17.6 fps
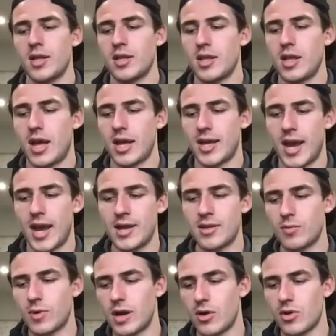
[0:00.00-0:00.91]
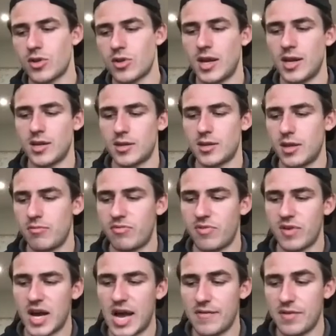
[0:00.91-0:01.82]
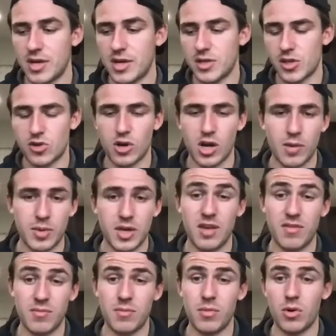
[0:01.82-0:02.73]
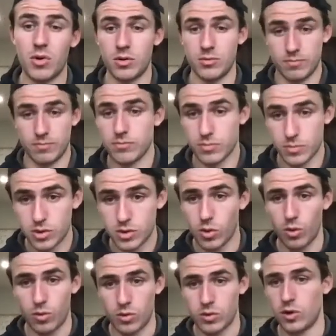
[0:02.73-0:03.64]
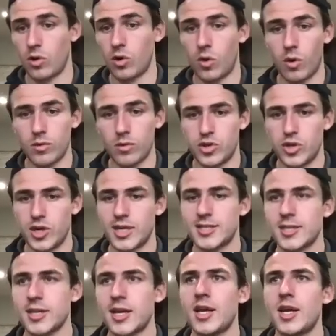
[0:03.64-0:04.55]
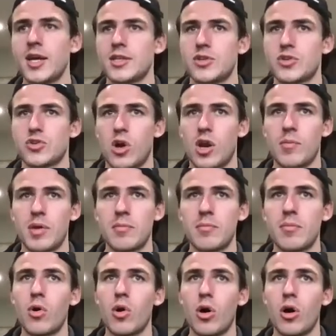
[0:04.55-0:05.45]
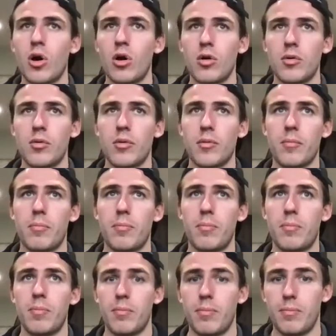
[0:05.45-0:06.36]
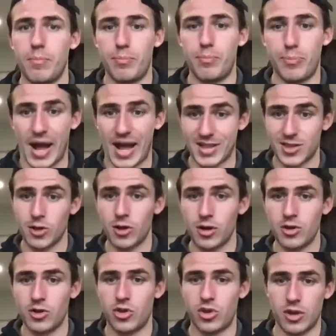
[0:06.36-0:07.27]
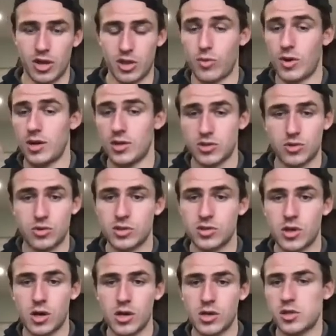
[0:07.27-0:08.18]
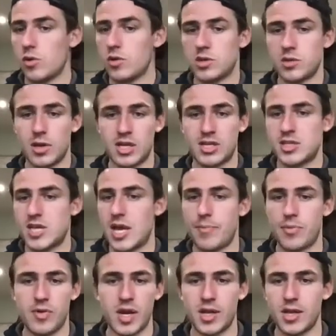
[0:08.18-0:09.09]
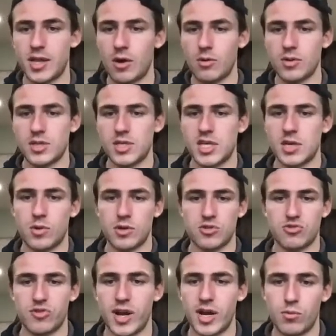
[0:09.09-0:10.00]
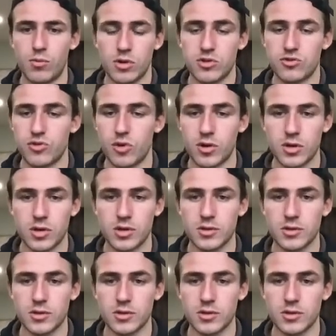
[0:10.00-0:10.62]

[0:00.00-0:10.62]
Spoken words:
again, what I was saying is, in 5 years, there's going to be even more quote unquote shit. There's going to be more bad knowledge as well as good knowledge. So it's separating it out and seeing what's right and what's wrong.